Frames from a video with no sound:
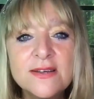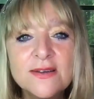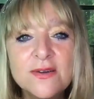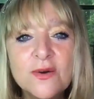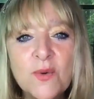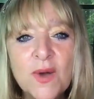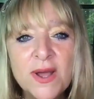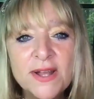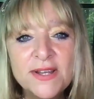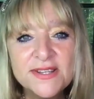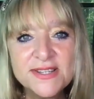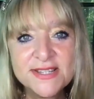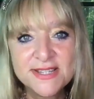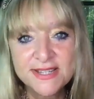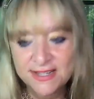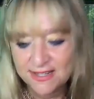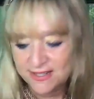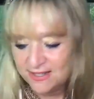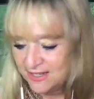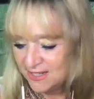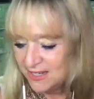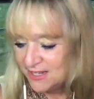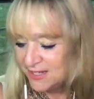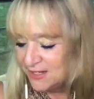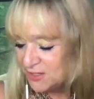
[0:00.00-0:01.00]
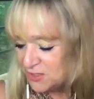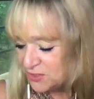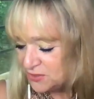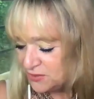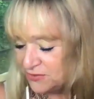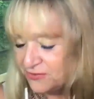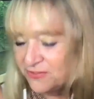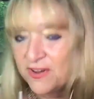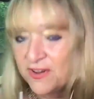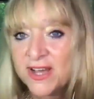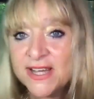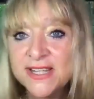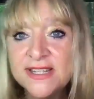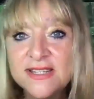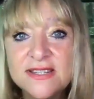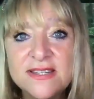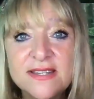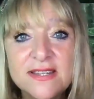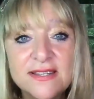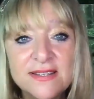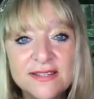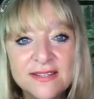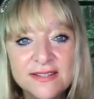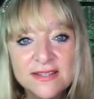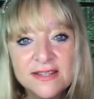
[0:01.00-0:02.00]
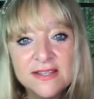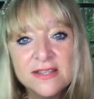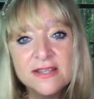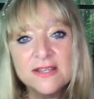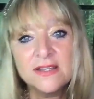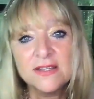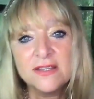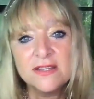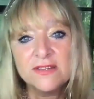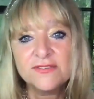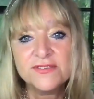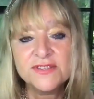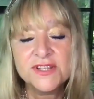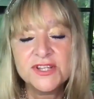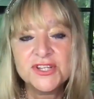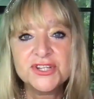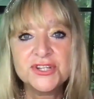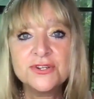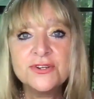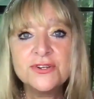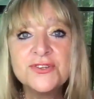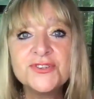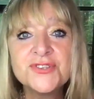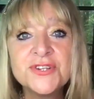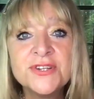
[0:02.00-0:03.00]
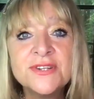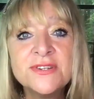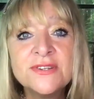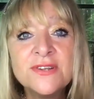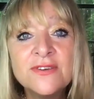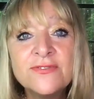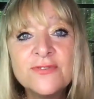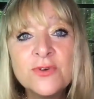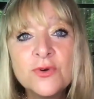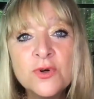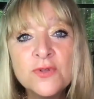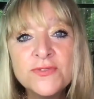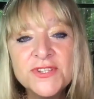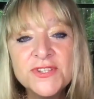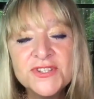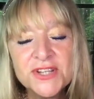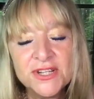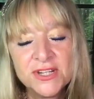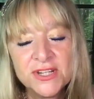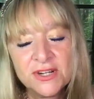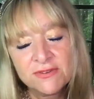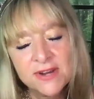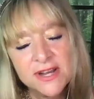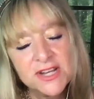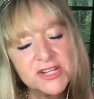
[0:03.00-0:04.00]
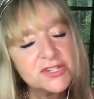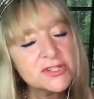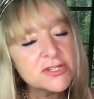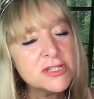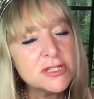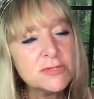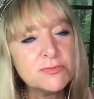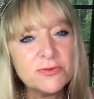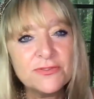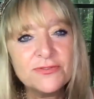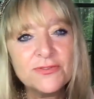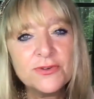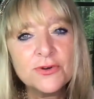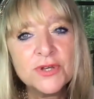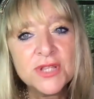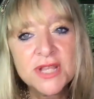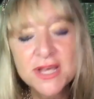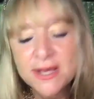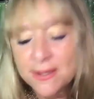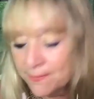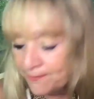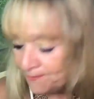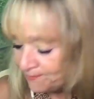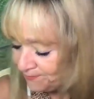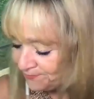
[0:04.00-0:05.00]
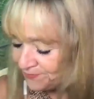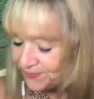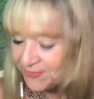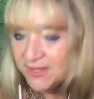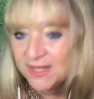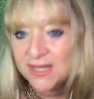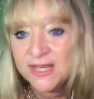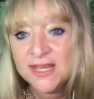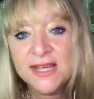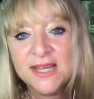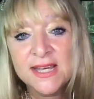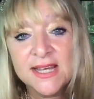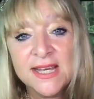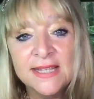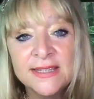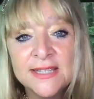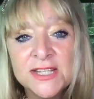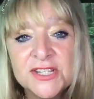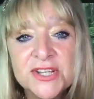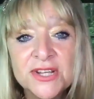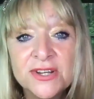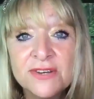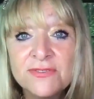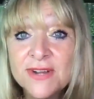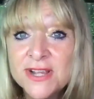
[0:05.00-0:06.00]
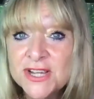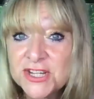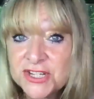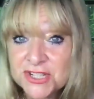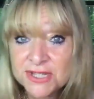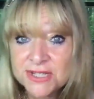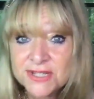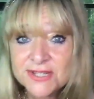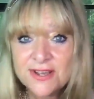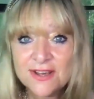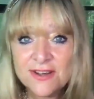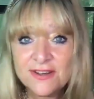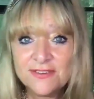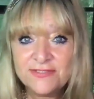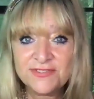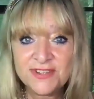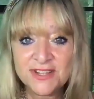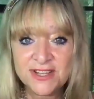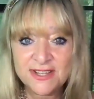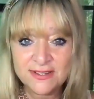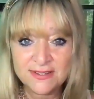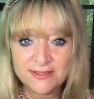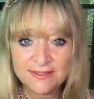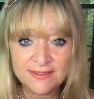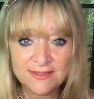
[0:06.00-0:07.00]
went to fight for the children of all the generations before them and the generations after,